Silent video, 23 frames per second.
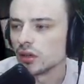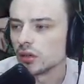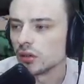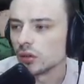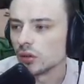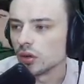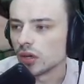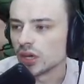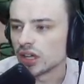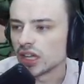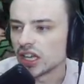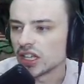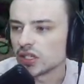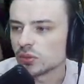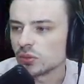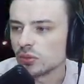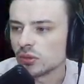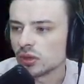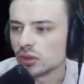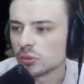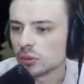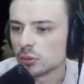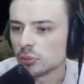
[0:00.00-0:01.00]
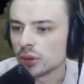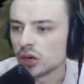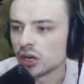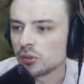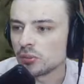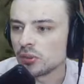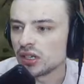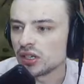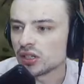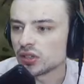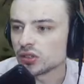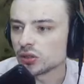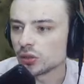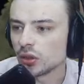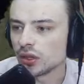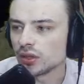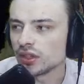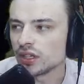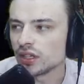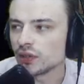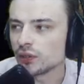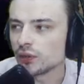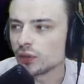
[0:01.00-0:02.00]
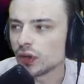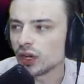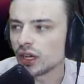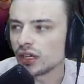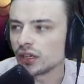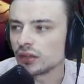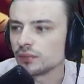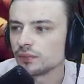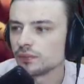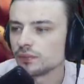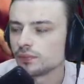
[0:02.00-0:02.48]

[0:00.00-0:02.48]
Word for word: Well, I guess we better prepare to be destroyed then, friend.